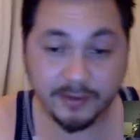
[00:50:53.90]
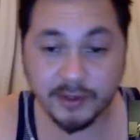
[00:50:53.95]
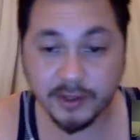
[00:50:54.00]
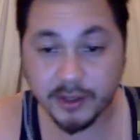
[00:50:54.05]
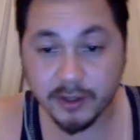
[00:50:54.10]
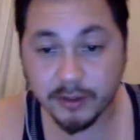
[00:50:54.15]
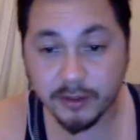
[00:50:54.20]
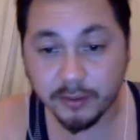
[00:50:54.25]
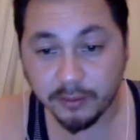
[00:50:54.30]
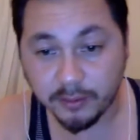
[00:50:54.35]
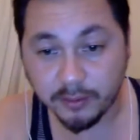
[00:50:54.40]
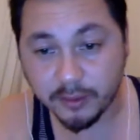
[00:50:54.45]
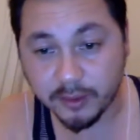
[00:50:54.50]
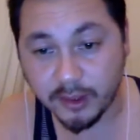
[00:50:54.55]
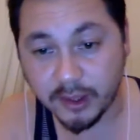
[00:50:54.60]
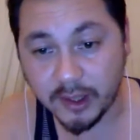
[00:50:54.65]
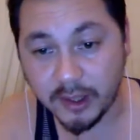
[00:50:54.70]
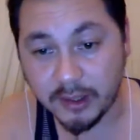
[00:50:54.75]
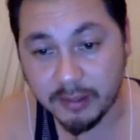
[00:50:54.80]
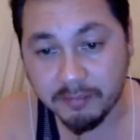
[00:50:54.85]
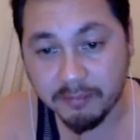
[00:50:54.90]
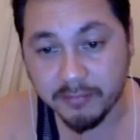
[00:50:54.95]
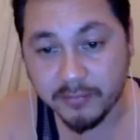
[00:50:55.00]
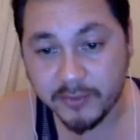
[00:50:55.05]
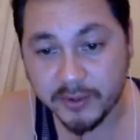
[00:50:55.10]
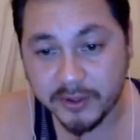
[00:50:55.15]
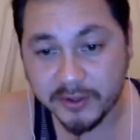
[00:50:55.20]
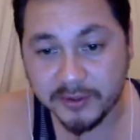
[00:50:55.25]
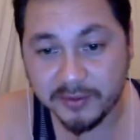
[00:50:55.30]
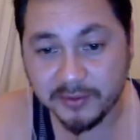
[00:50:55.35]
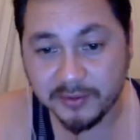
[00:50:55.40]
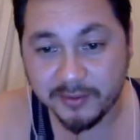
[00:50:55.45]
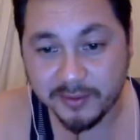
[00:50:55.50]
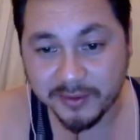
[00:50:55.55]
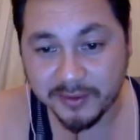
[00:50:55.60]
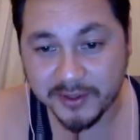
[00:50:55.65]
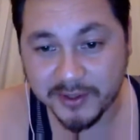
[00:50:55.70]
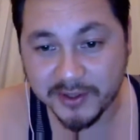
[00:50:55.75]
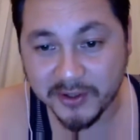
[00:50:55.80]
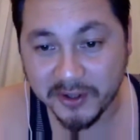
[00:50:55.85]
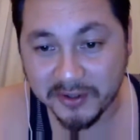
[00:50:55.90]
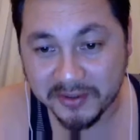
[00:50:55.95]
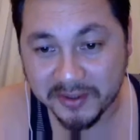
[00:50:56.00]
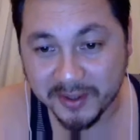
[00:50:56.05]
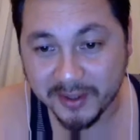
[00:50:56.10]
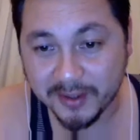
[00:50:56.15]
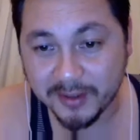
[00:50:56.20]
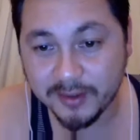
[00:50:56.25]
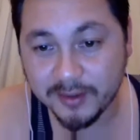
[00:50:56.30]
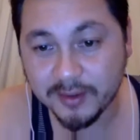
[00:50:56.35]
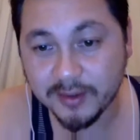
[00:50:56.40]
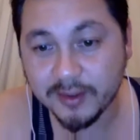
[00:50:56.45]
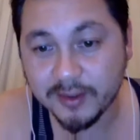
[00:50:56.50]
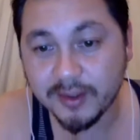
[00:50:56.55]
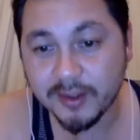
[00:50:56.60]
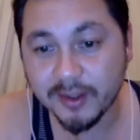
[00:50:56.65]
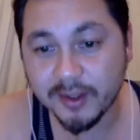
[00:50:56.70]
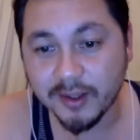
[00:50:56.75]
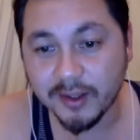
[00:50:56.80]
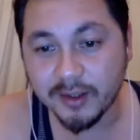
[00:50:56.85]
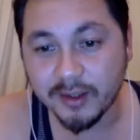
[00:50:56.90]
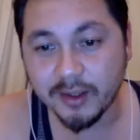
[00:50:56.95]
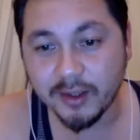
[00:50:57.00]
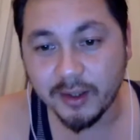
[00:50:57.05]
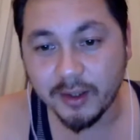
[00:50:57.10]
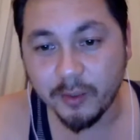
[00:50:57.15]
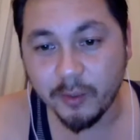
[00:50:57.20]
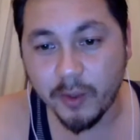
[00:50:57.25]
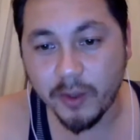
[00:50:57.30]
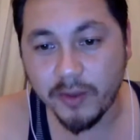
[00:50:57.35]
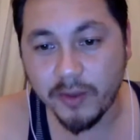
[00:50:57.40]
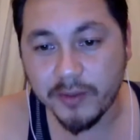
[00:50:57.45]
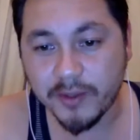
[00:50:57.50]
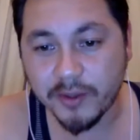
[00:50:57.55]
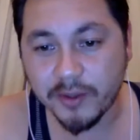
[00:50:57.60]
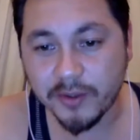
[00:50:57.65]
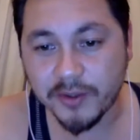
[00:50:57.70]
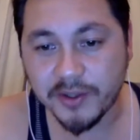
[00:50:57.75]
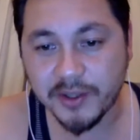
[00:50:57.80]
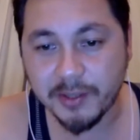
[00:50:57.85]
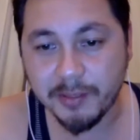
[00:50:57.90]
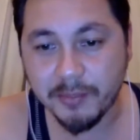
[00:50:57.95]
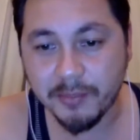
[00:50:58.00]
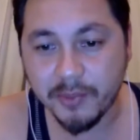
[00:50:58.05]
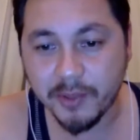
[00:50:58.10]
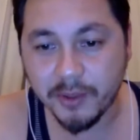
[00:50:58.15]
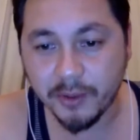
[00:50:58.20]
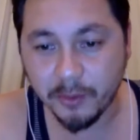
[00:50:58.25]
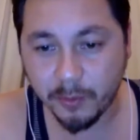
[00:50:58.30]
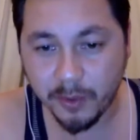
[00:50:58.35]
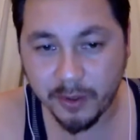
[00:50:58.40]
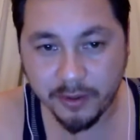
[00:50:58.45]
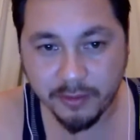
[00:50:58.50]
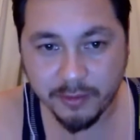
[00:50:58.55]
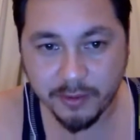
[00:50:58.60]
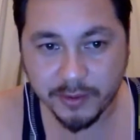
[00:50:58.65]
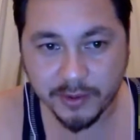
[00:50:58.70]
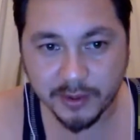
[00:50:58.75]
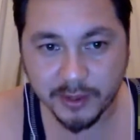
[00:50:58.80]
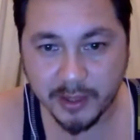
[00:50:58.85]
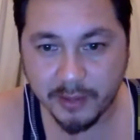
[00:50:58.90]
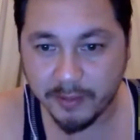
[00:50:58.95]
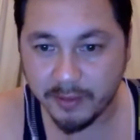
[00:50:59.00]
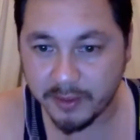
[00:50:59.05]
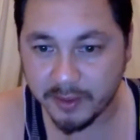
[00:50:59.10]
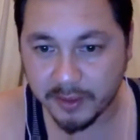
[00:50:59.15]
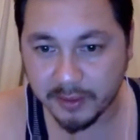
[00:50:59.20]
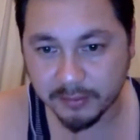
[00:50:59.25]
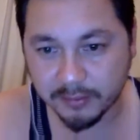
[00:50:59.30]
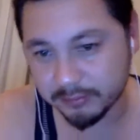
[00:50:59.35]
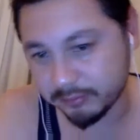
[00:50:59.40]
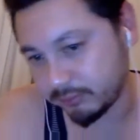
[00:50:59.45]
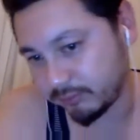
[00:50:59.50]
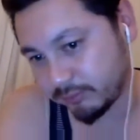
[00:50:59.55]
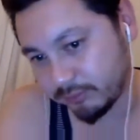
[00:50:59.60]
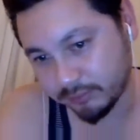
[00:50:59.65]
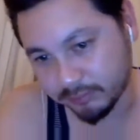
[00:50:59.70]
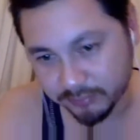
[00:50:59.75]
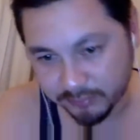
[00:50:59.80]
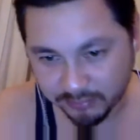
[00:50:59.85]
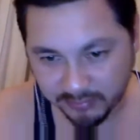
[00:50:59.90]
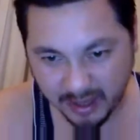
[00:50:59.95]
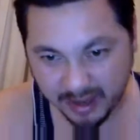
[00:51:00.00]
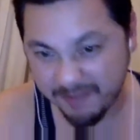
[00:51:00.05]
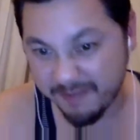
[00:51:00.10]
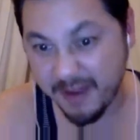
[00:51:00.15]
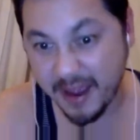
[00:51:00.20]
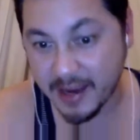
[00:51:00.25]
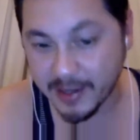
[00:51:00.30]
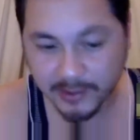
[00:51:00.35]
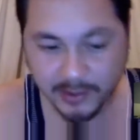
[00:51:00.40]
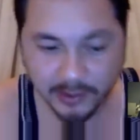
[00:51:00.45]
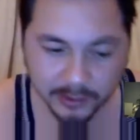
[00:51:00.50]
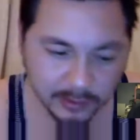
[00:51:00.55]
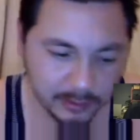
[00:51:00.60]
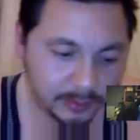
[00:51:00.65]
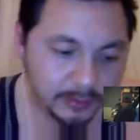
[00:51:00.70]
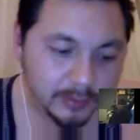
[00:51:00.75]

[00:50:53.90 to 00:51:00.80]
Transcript: it to you to decide that, whether it's on a submarine or whether it's an area effect.